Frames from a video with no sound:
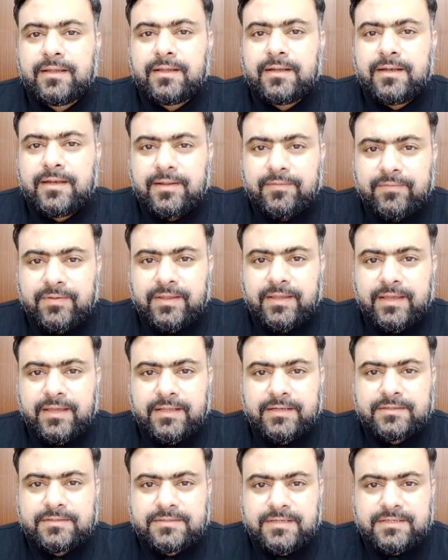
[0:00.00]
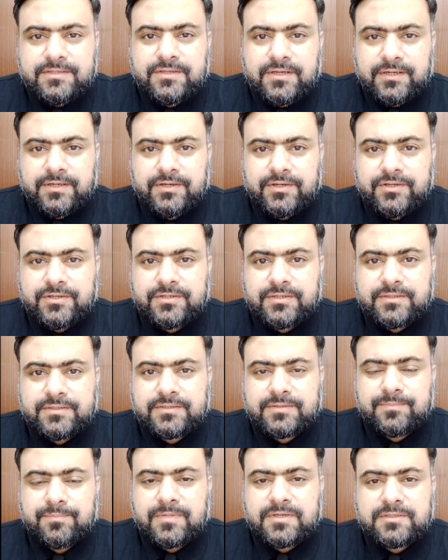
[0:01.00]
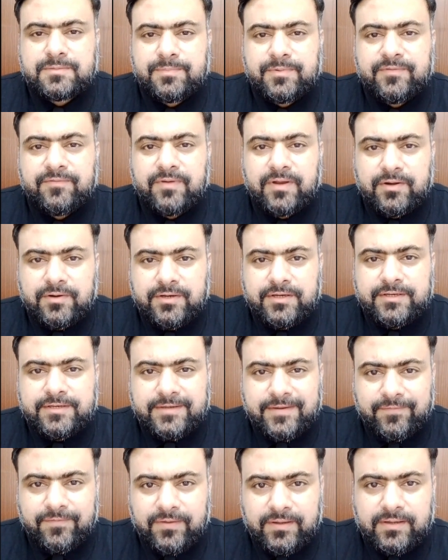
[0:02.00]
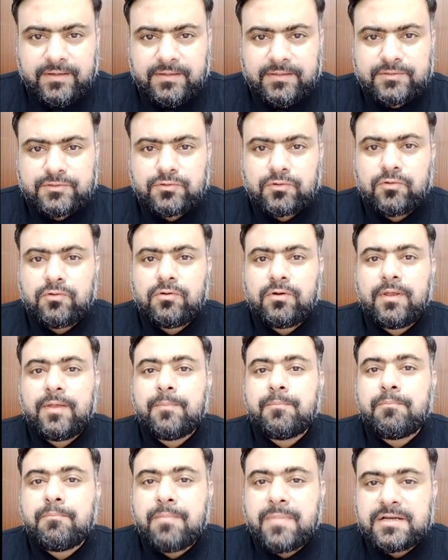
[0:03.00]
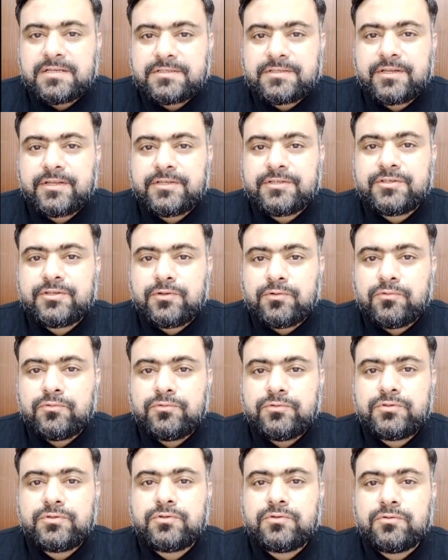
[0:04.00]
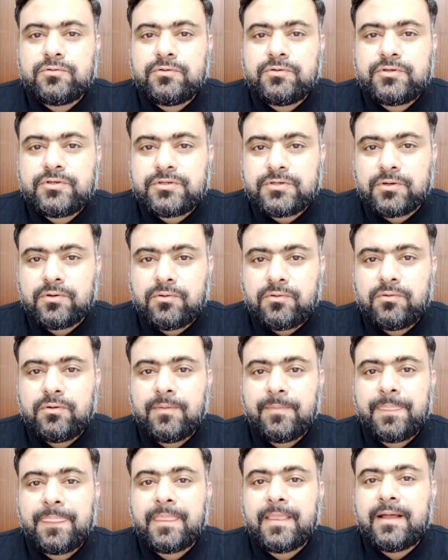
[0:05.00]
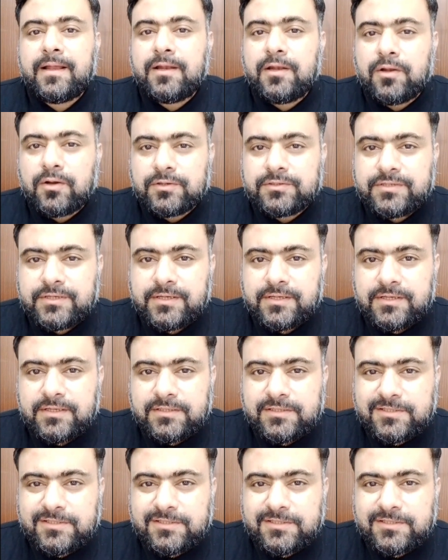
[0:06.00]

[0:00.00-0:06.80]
living in such conditions must be very difficult. So, must is used to show logical